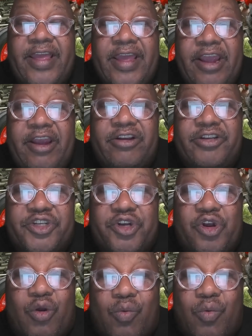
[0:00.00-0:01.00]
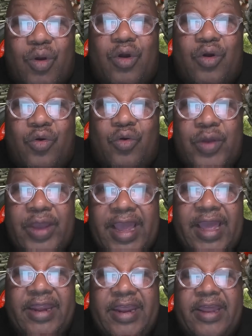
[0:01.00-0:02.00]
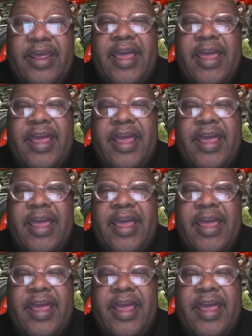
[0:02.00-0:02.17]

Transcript: Here's your role in it,